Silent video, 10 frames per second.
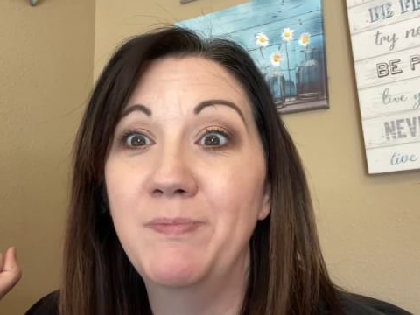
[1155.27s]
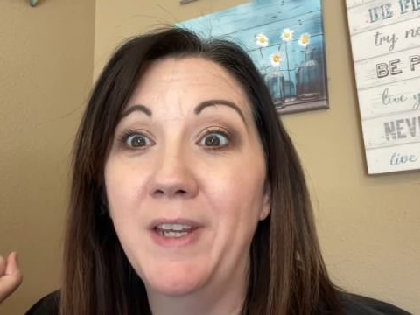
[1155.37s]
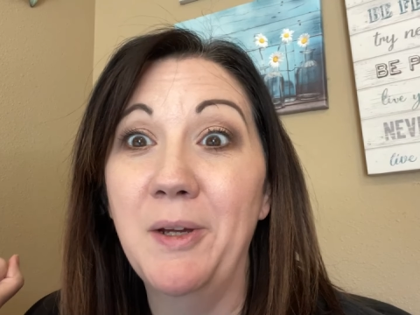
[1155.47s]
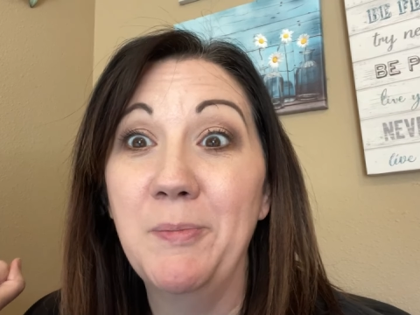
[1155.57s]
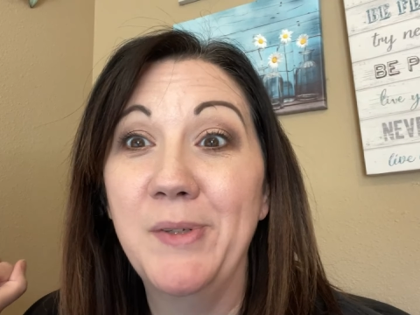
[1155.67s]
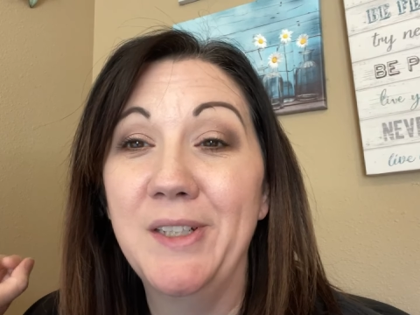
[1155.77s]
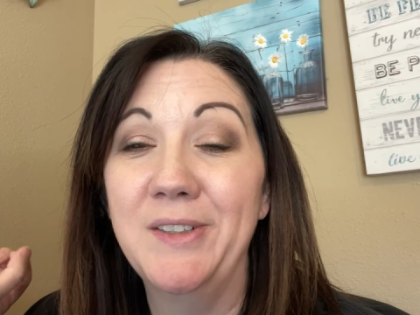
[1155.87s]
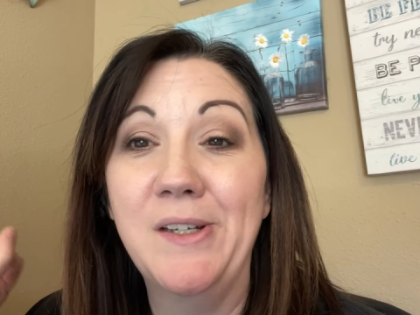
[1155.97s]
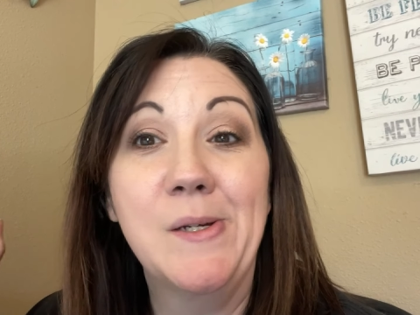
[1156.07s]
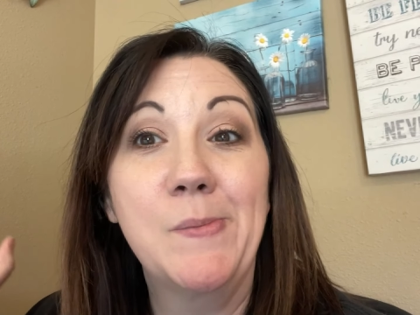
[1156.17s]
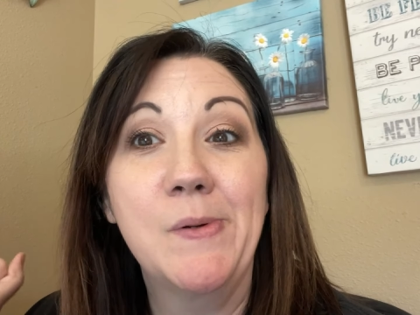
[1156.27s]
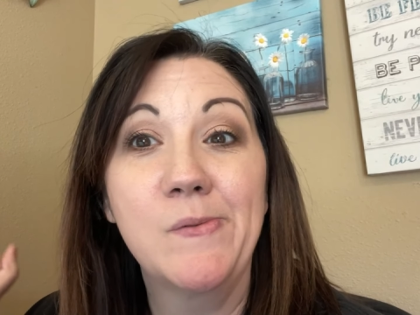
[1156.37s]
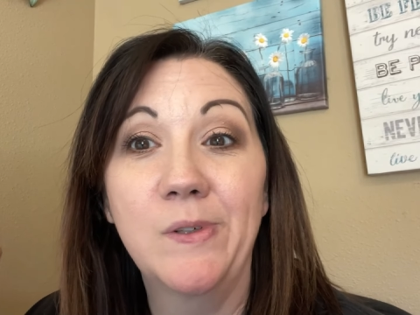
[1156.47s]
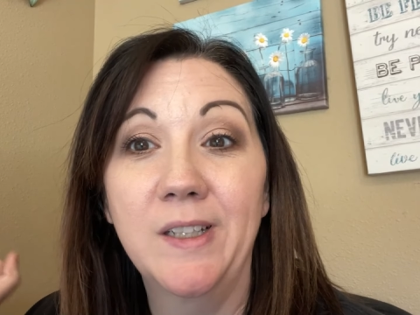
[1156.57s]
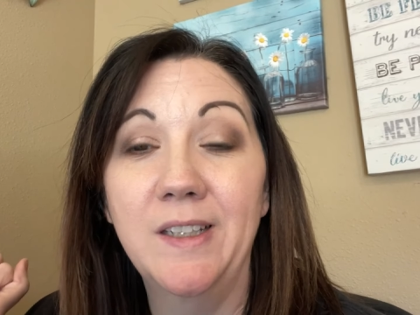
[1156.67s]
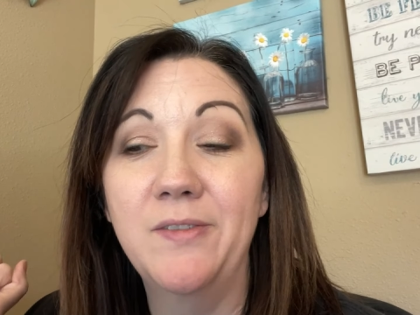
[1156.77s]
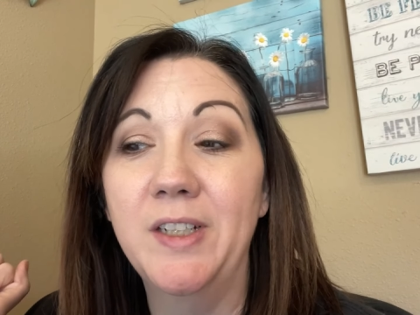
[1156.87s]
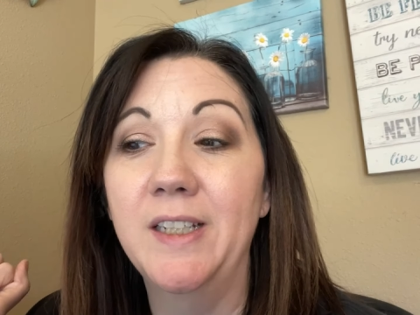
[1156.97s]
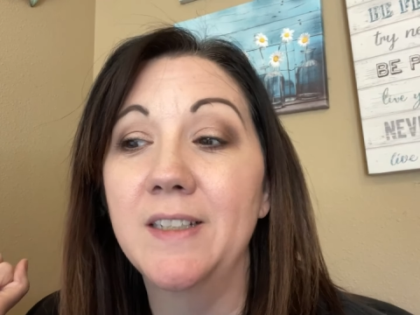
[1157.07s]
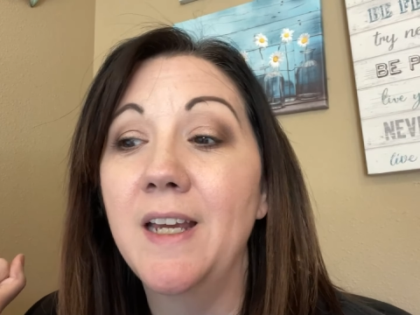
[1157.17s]
Yeah, because I am really
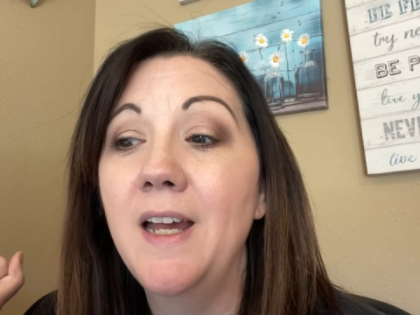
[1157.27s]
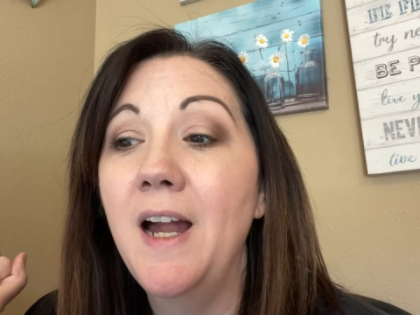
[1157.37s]
loving it.